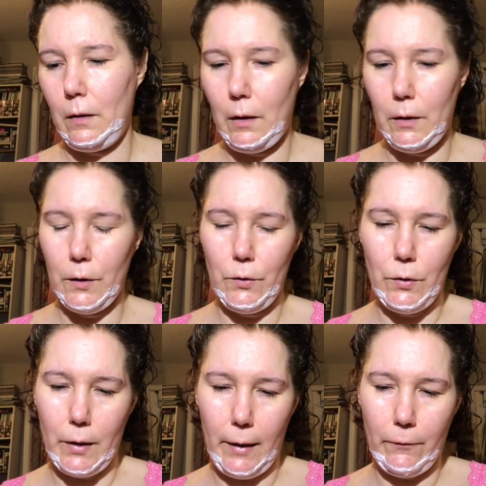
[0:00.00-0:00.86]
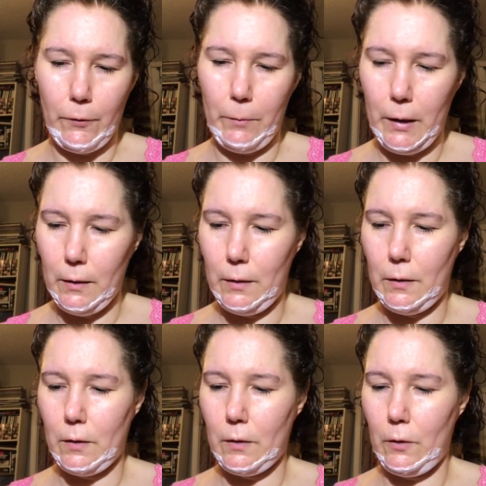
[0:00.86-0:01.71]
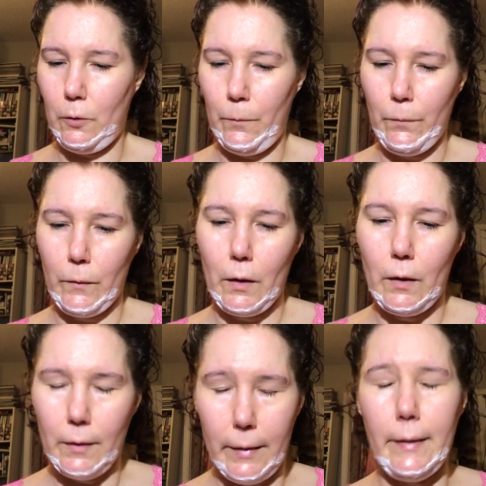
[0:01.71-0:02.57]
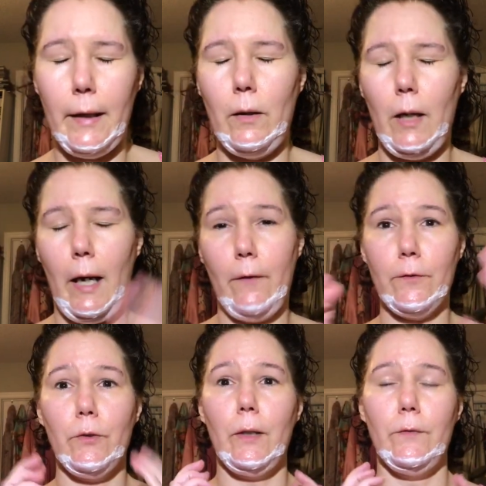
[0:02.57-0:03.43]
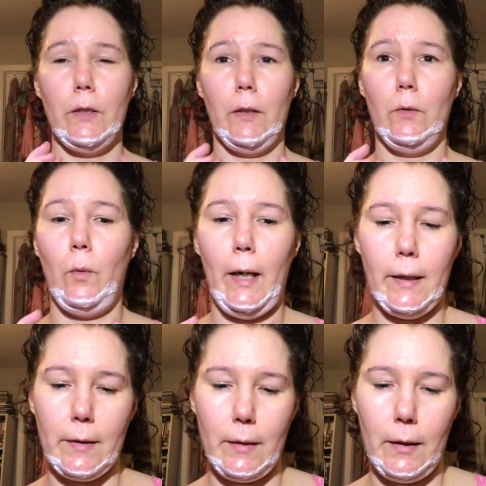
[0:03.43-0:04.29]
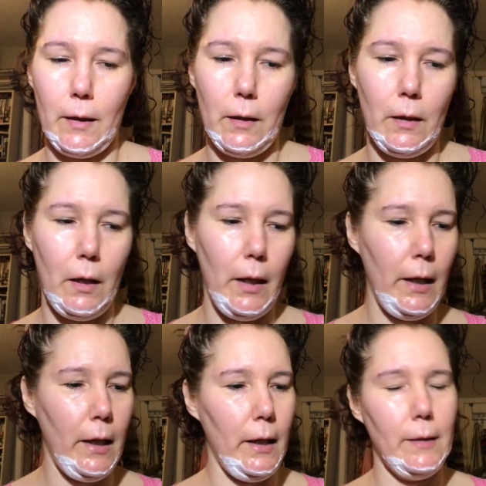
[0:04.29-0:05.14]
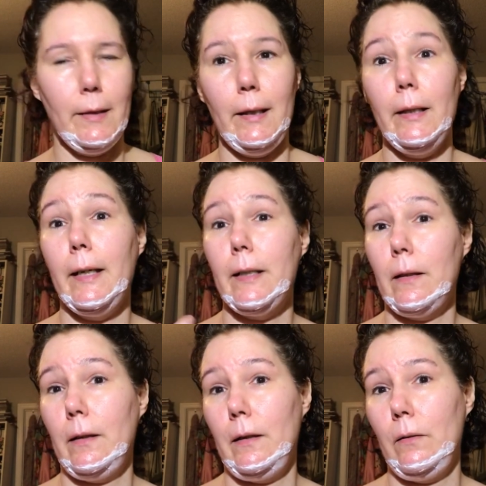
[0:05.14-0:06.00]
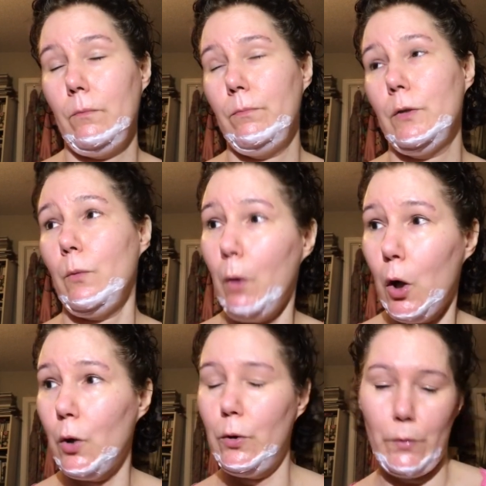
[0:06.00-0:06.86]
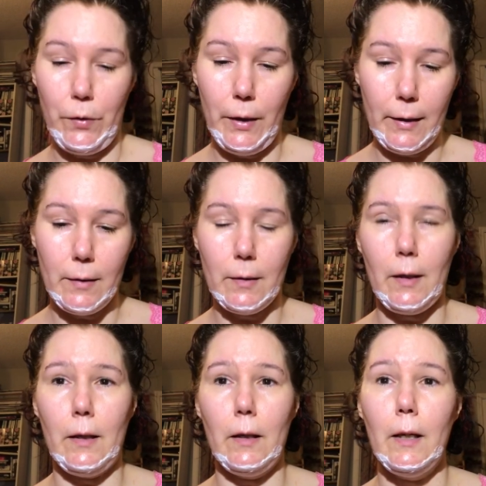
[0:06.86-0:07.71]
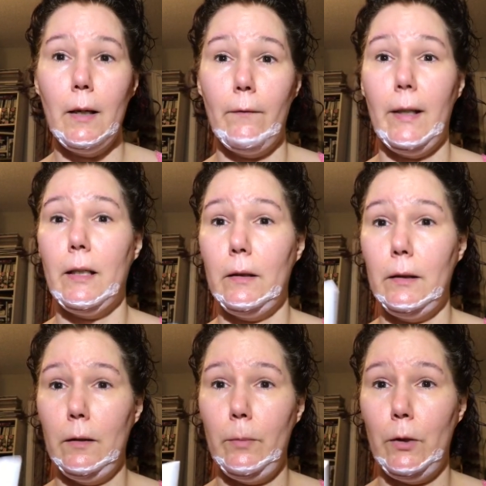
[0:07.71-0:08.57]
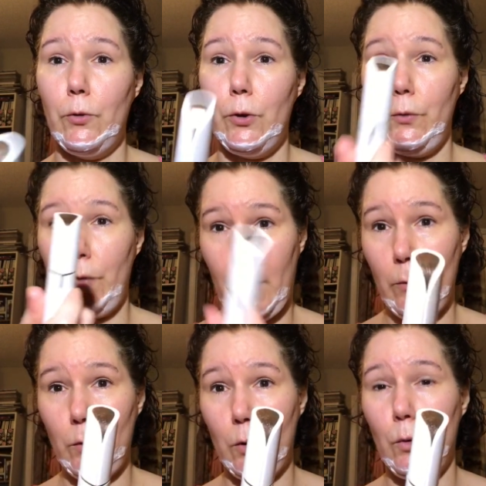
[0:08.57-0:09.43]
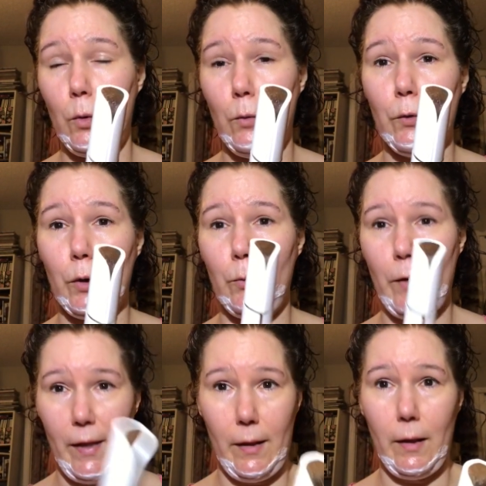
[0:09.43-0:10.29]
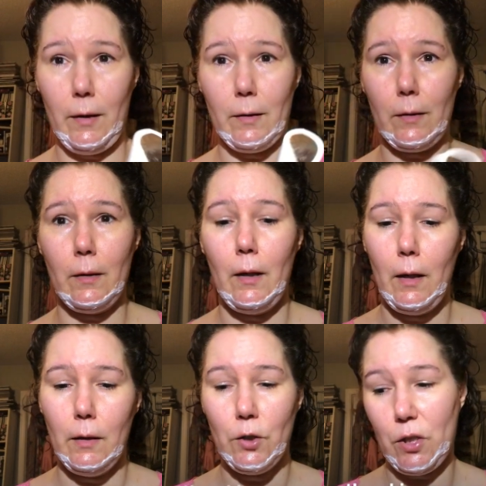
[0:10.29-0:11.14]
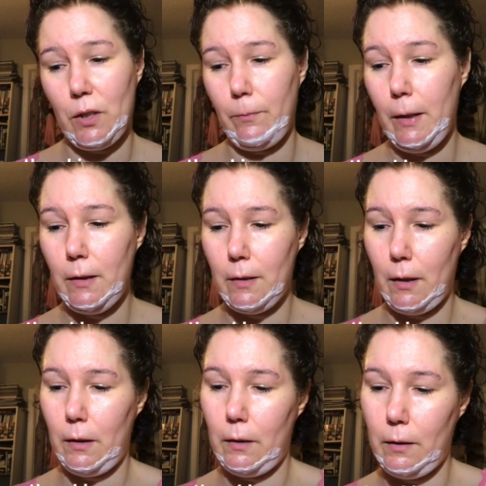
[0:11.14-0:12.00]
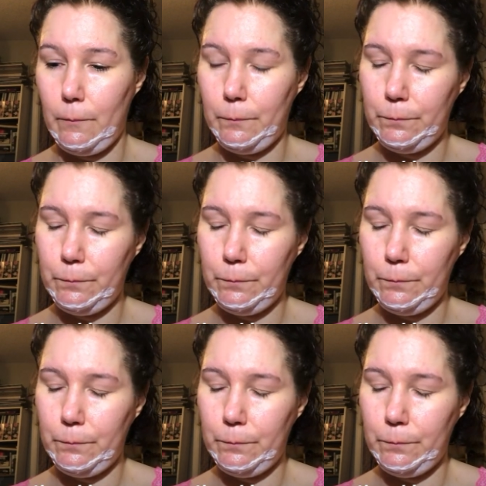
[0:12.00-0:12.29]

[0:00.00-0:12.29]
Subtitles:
I'll use that for maintenance. So after I've done the waxing, and say like tomorrow, the next day, if I get a little bit of growth, I will go over it with this just to maintain it.